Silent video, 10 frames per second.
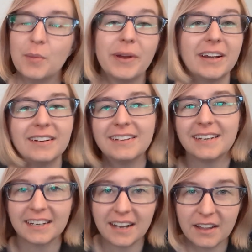
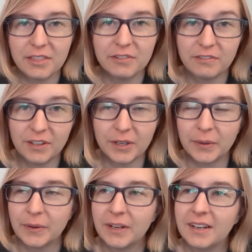Apparently I caught the flu.
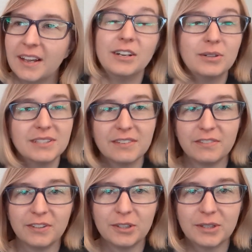I know it's the
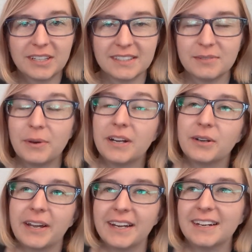flu because, well,
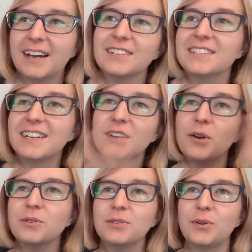okay, I'll just tell the
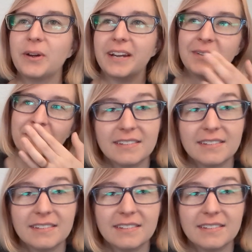whole story.